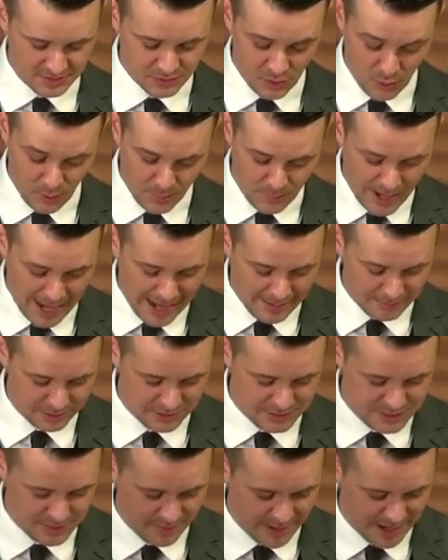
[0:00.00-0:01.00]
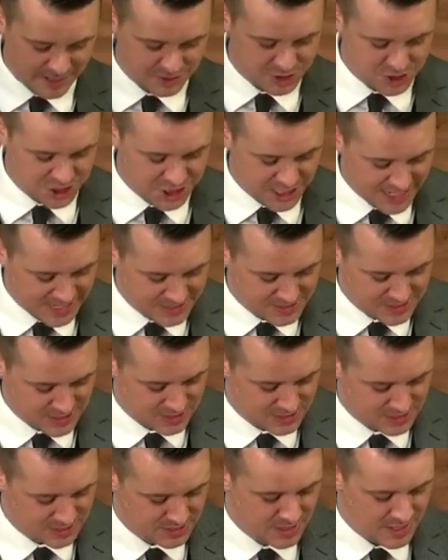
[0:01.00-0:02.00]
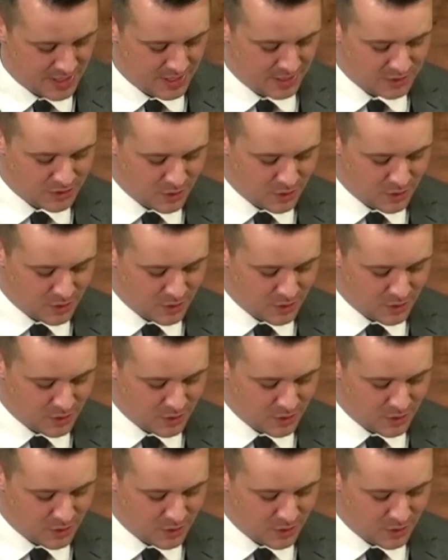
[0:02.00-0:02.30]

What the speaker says: The whole Bible is about Jesus,